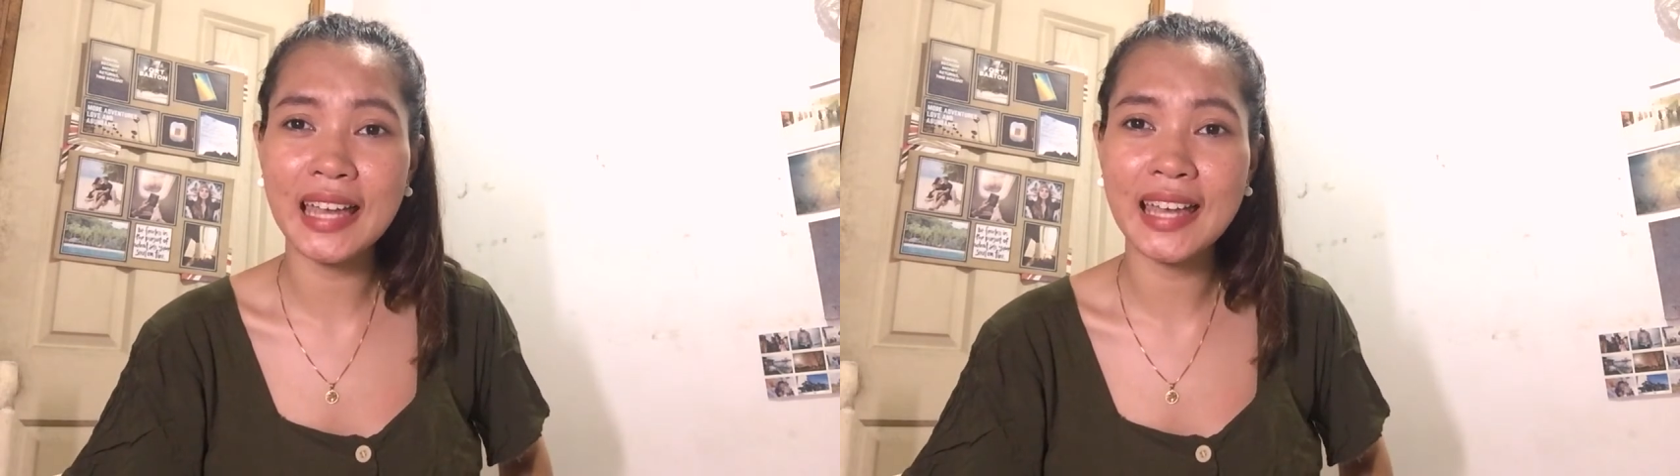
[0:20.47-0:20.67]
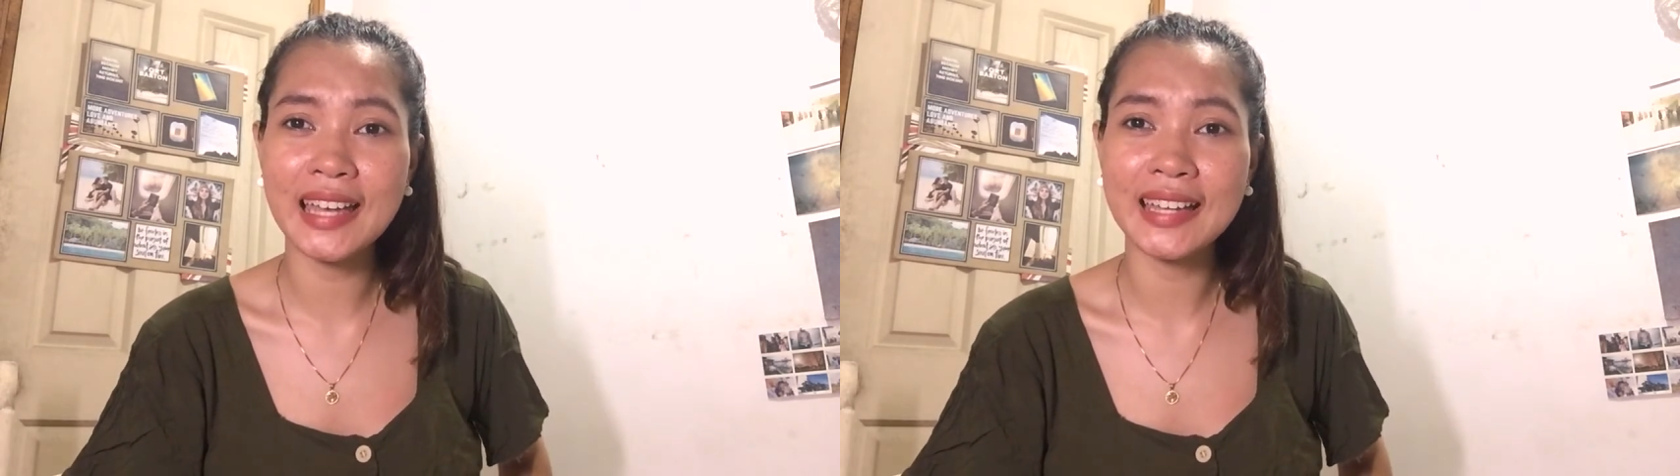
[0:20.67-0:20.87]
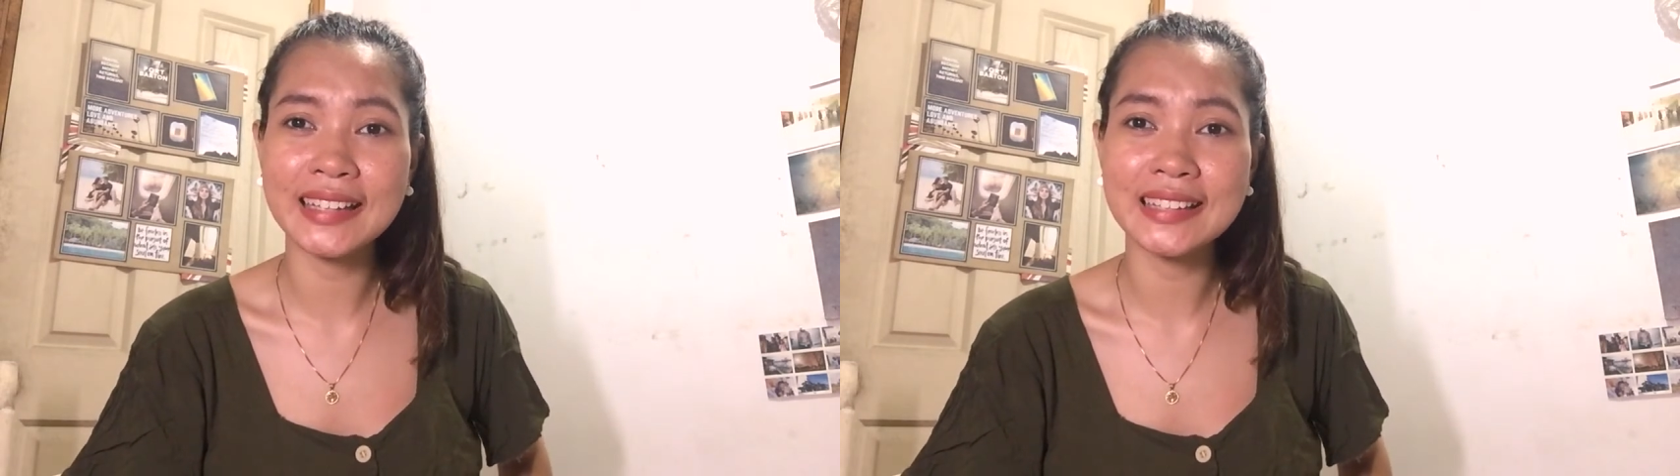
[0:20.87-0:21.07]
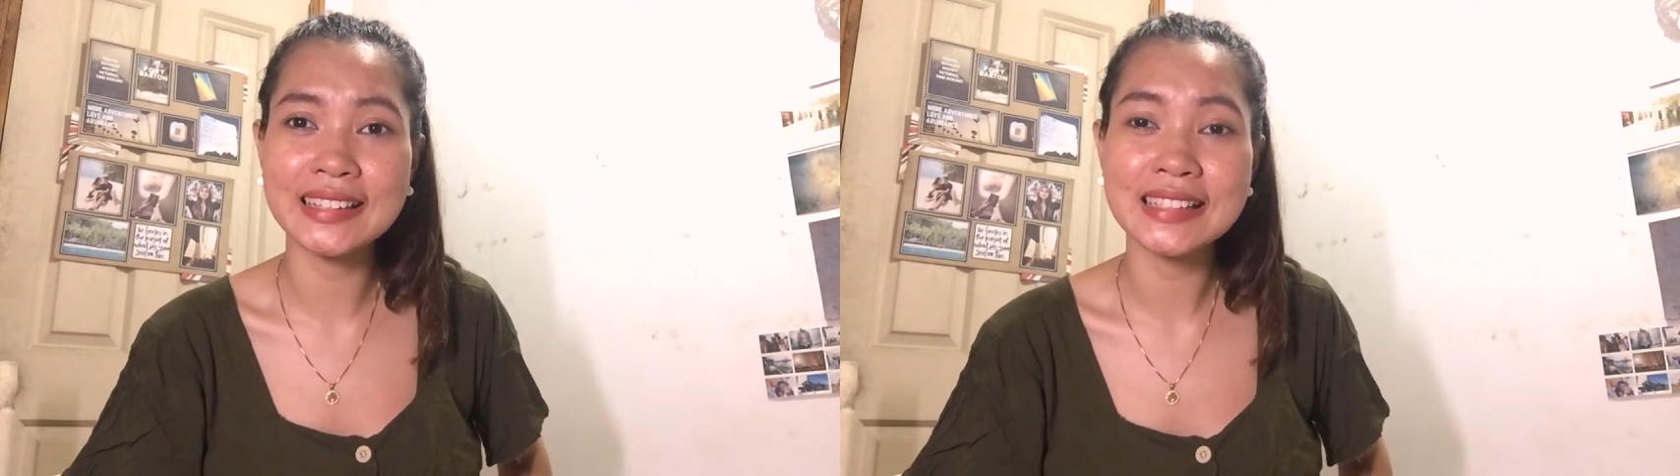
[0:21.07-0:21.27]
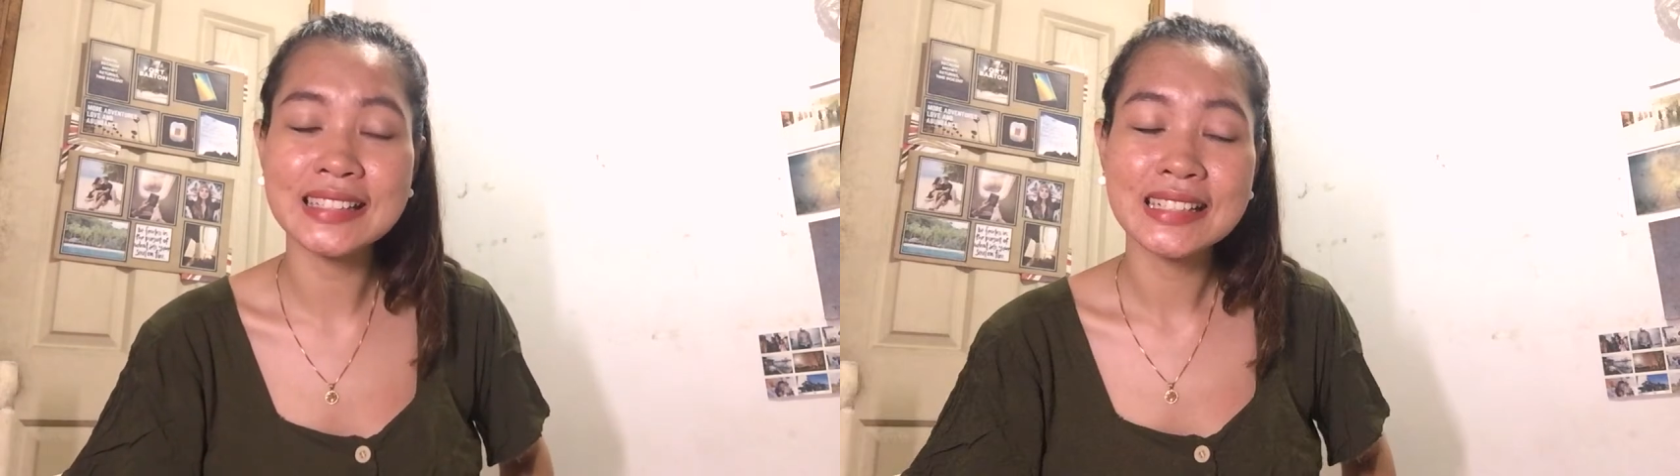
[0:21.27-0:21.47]

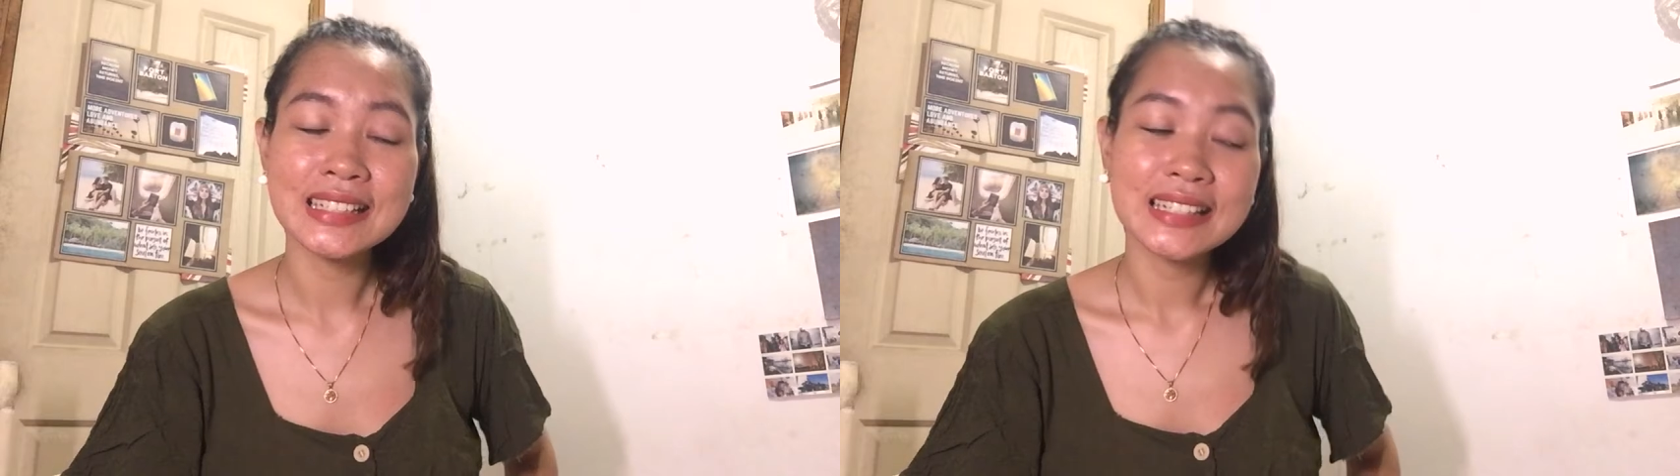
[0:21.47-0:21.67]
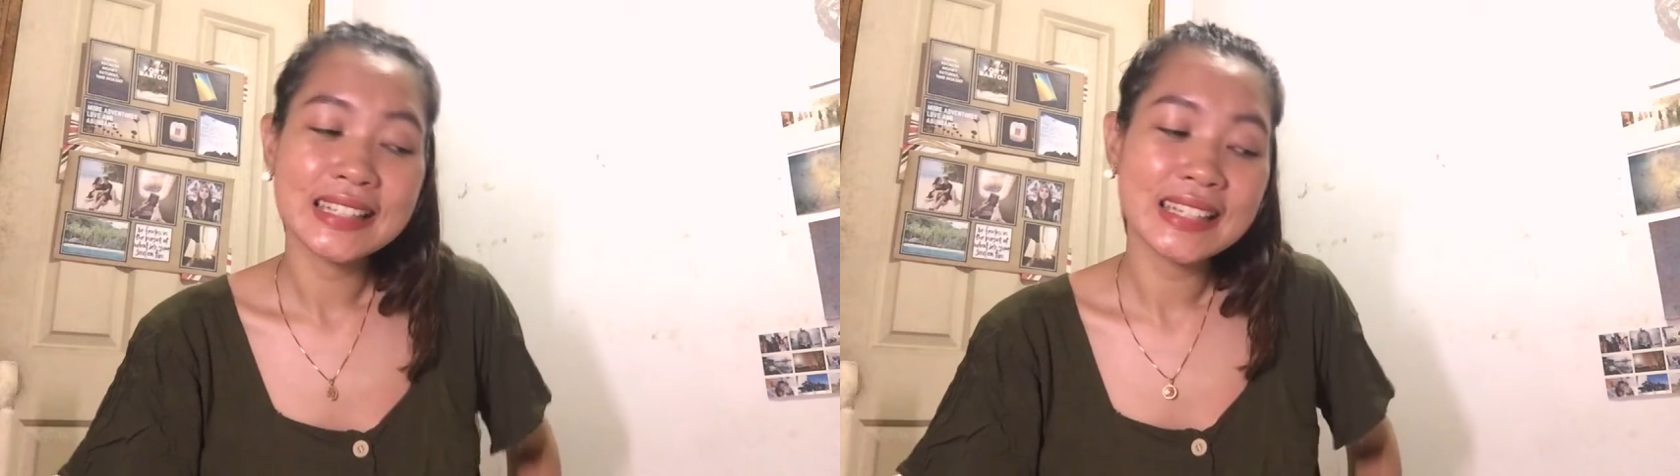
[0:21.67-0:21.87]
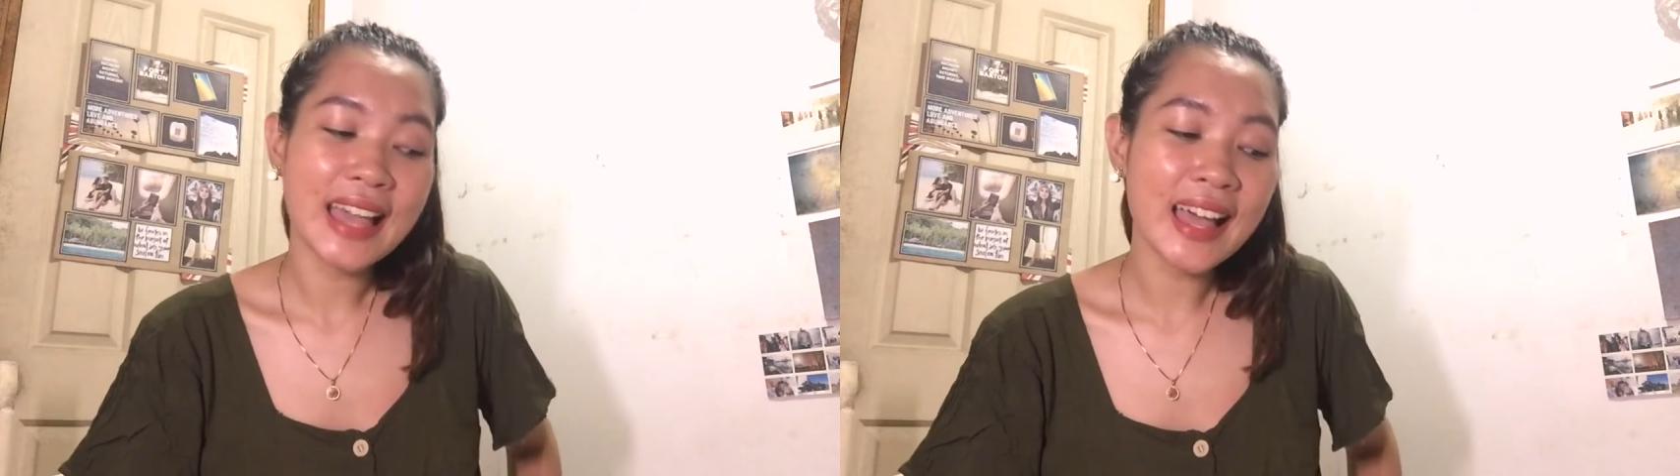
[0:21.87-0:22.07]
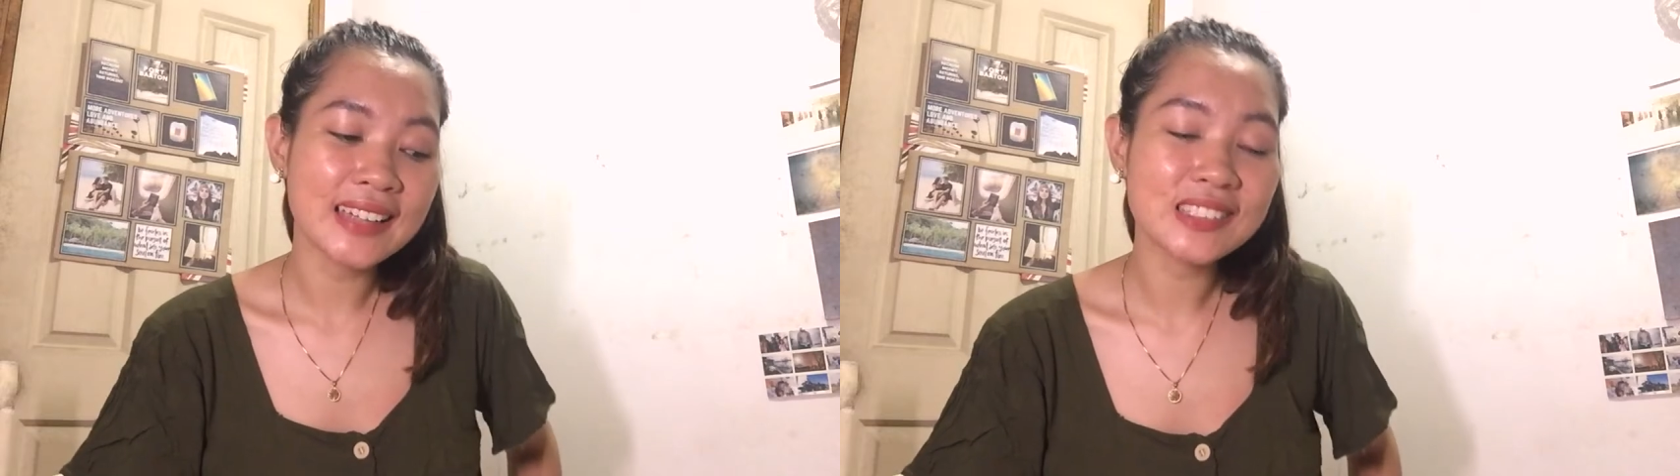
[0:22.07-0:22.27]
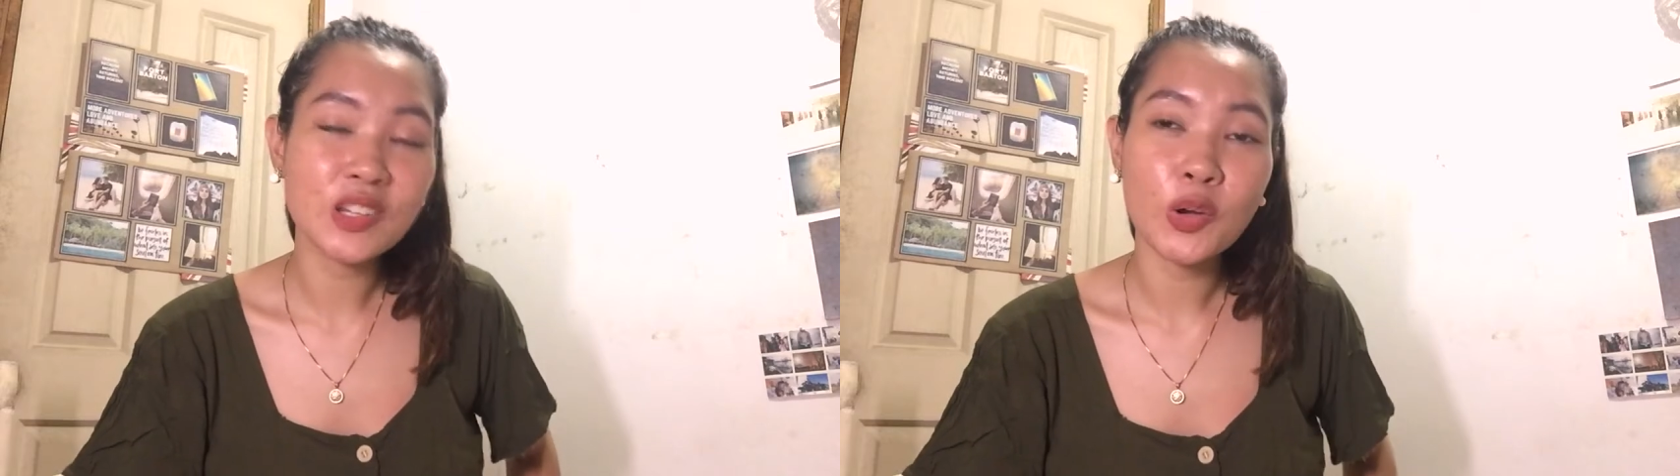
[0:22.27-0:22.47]
And
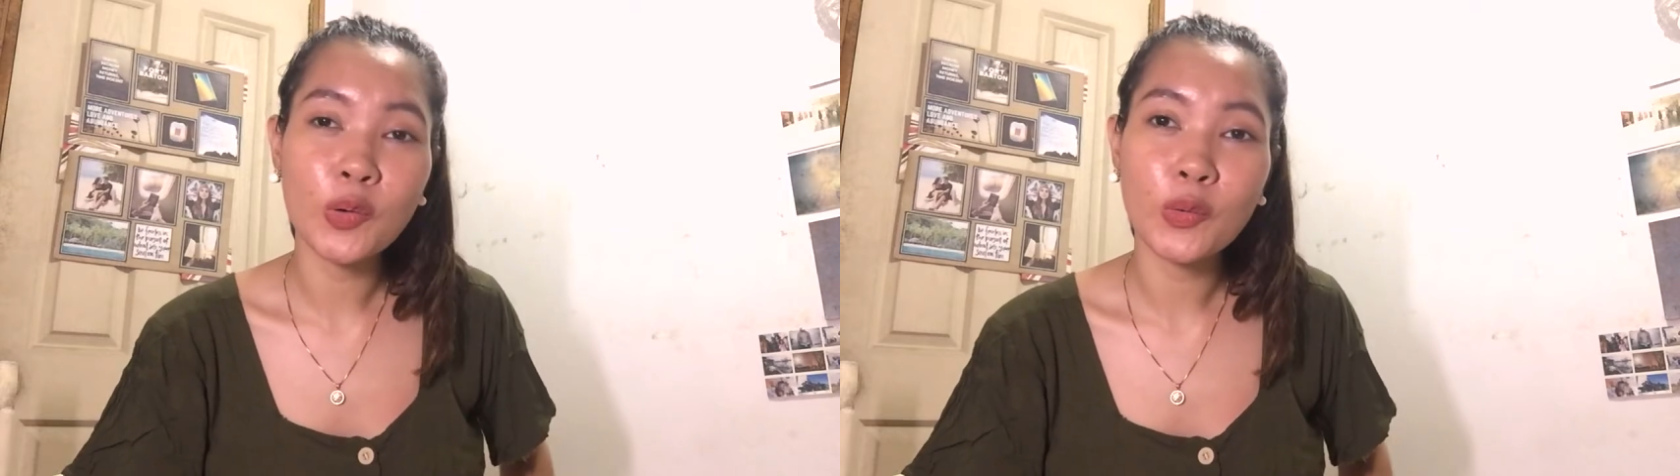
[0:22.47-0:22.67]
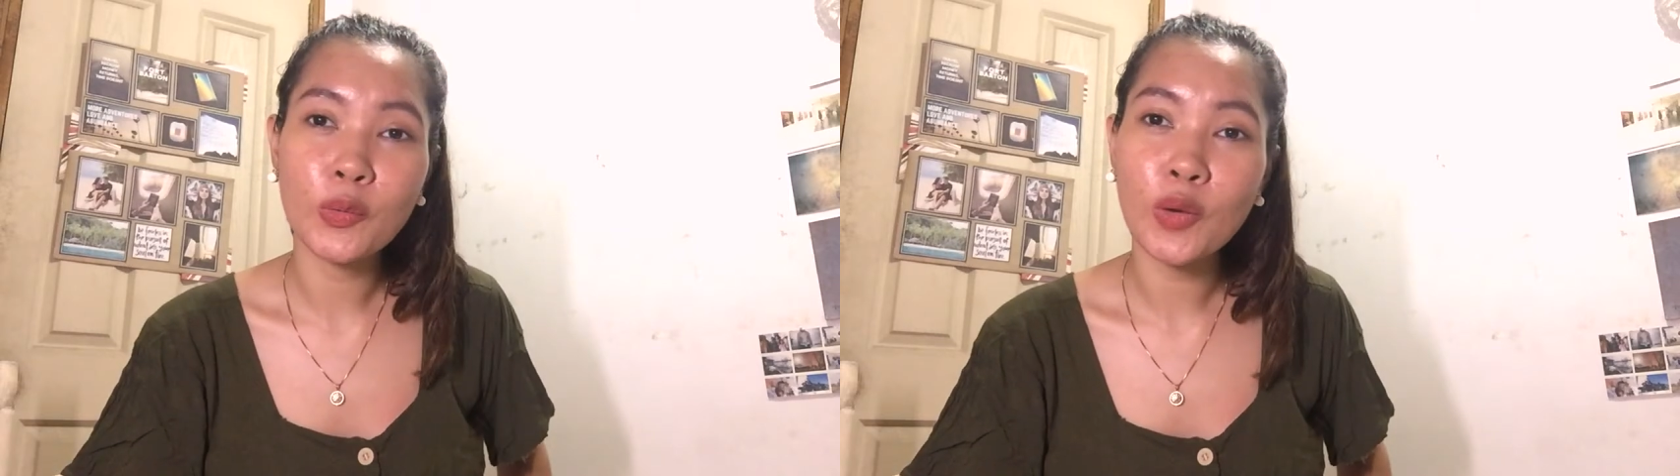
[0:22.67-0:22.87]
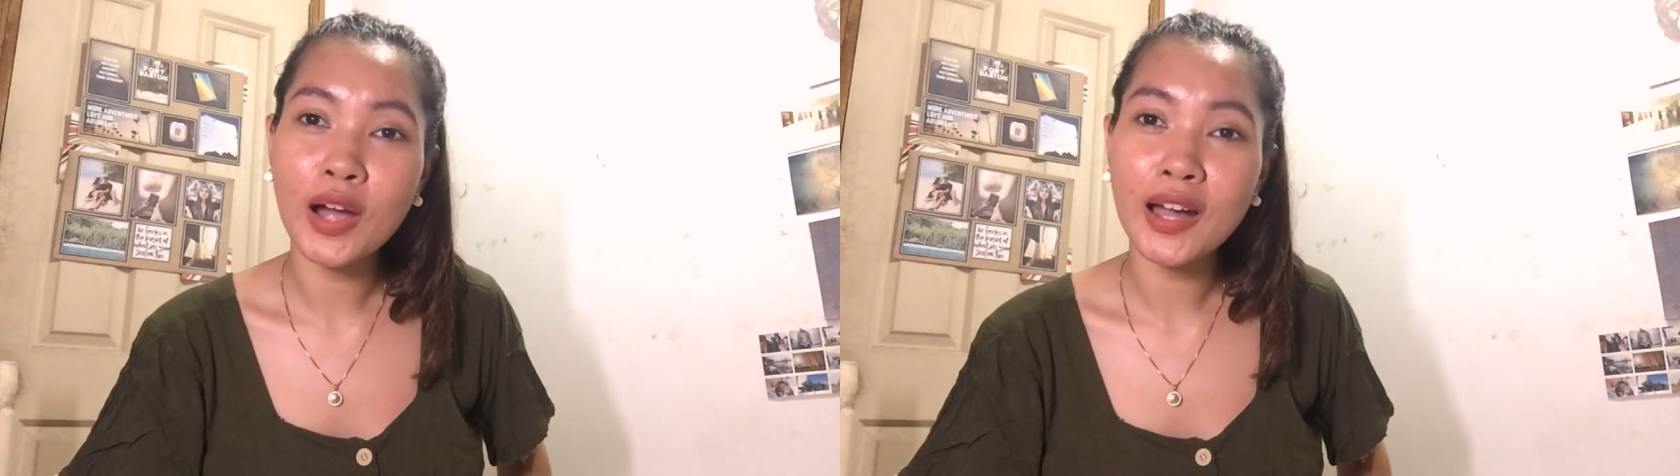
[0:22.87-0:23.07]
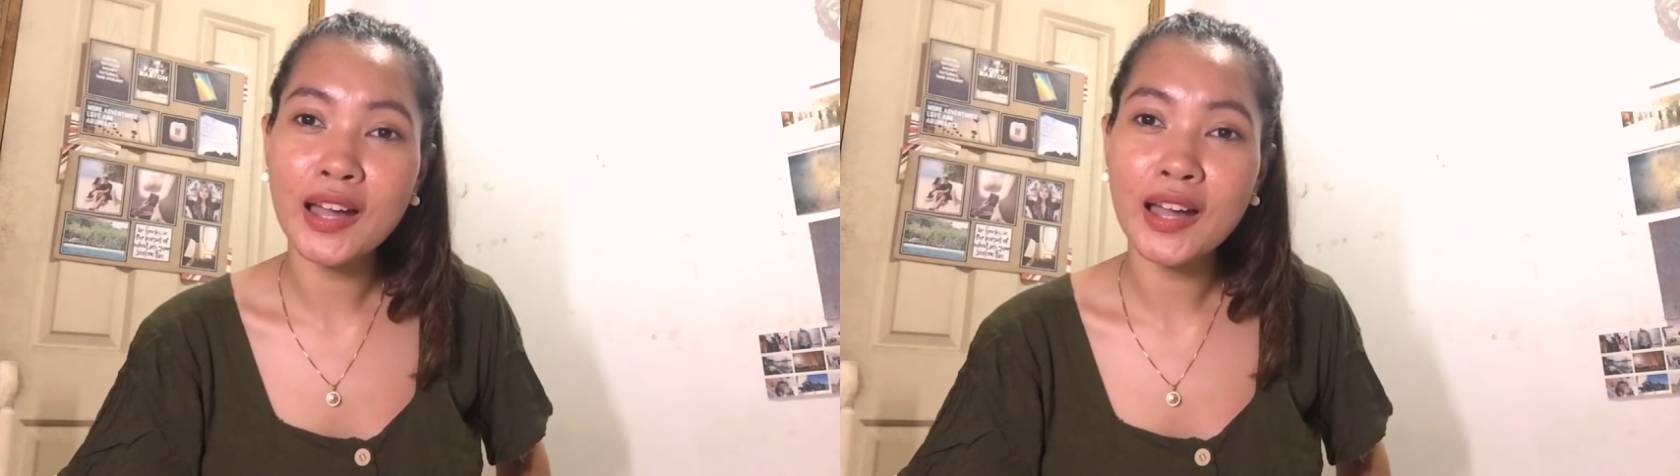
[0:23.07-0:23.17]
yeah, so